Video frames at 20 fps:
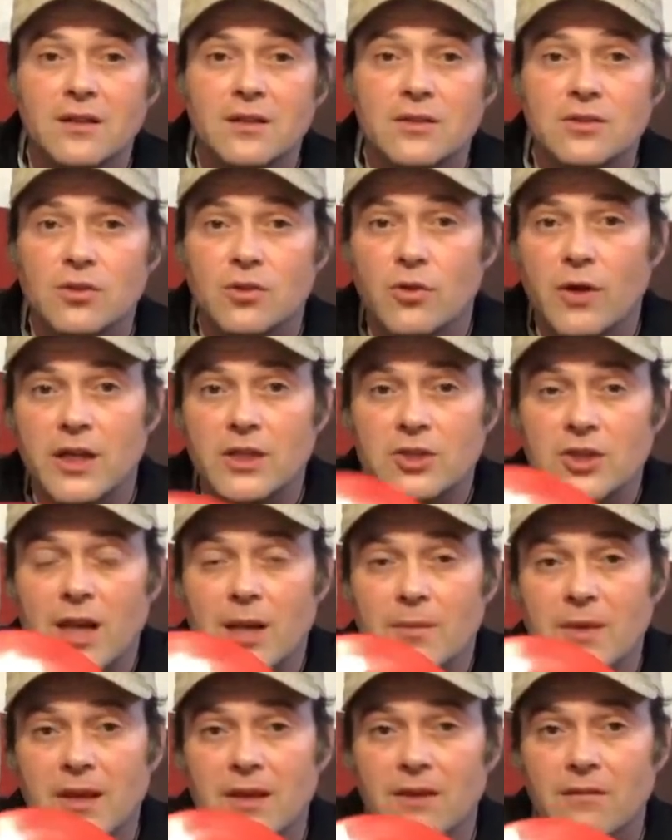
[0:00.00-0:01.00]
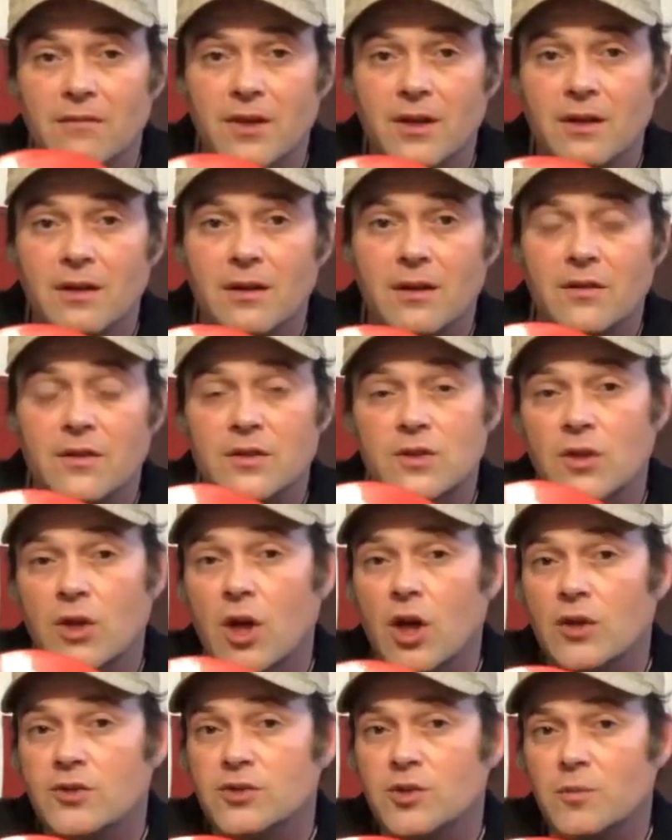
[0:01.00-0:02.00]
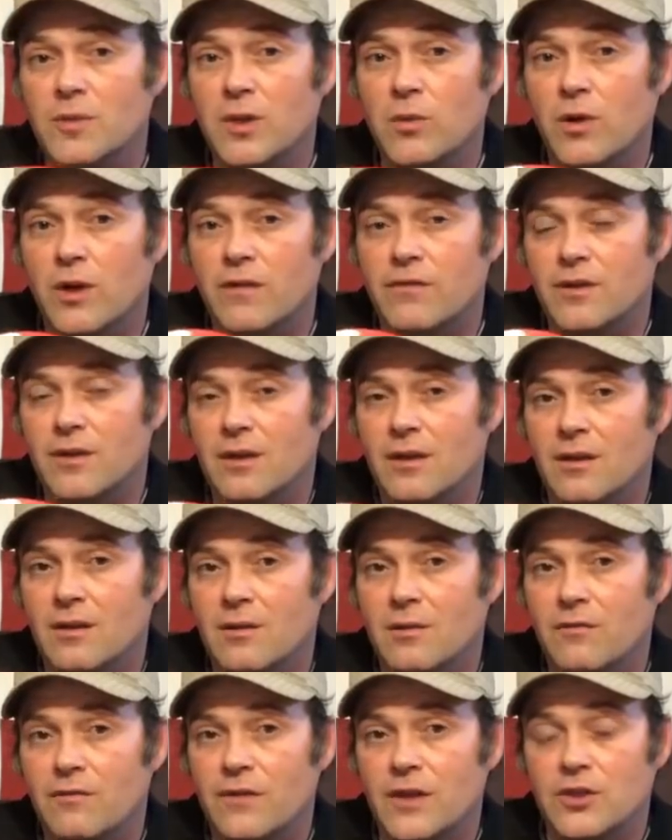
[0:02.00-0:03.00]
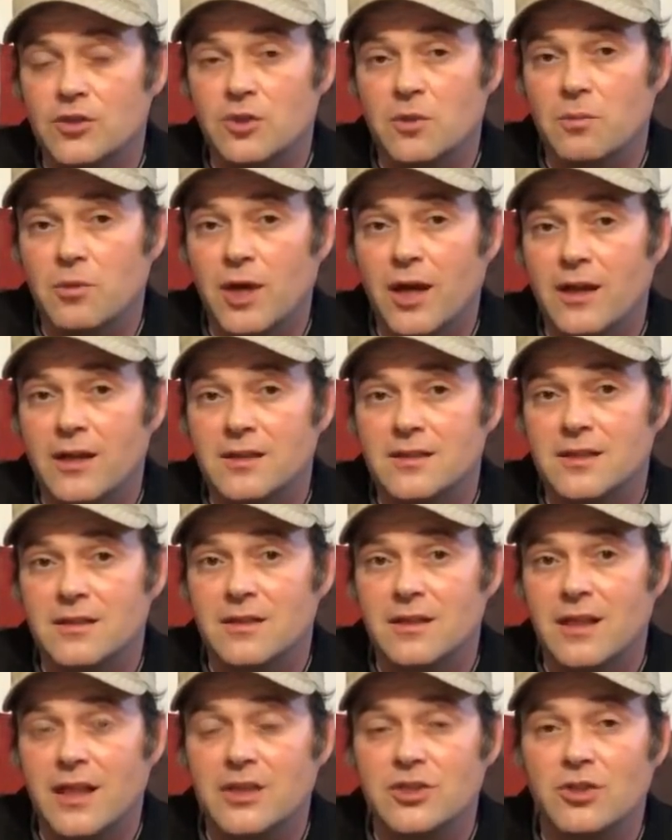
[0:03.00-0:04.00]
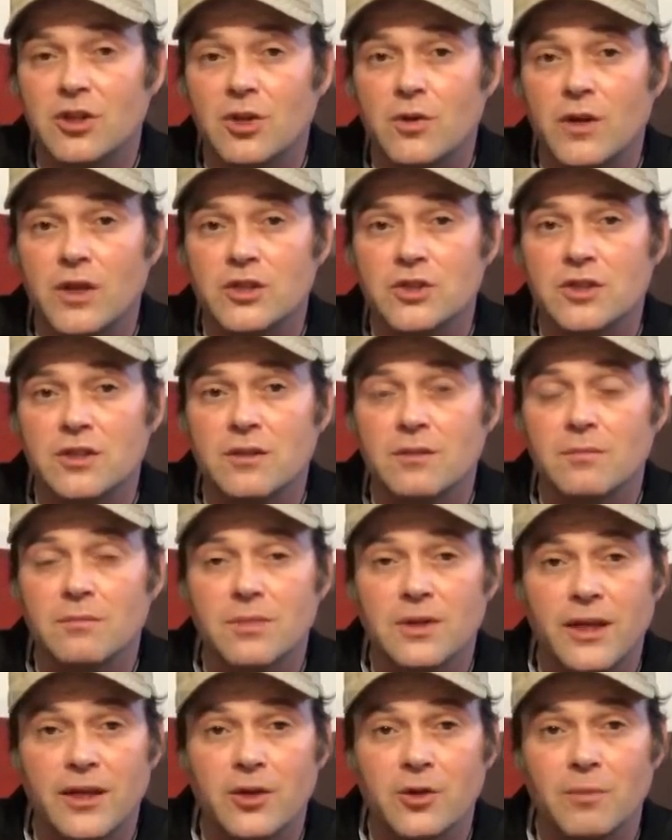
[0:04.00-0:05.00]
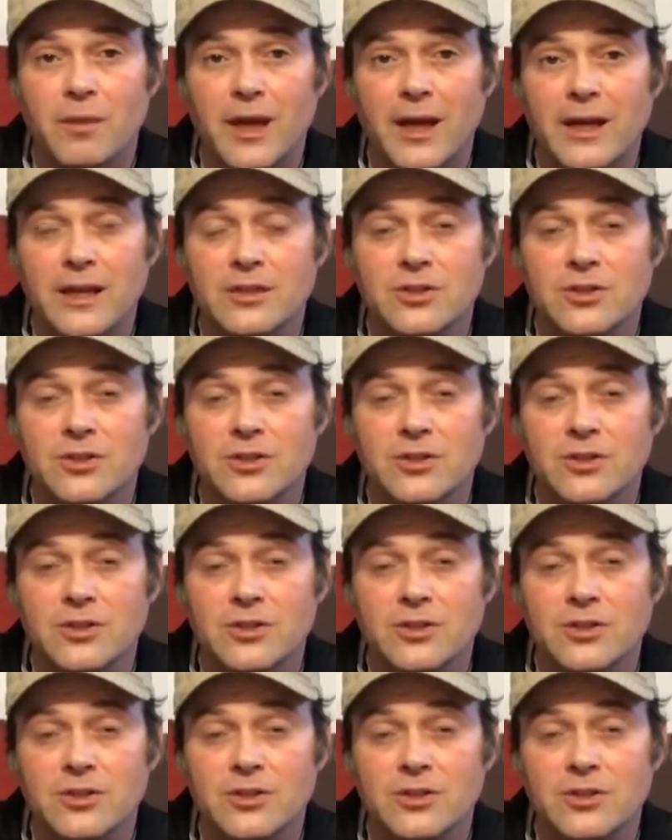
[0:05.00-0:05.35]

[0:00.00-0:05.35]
So let's give it a try, and I'll give you some more feedback throughout the year once I've tested it some more.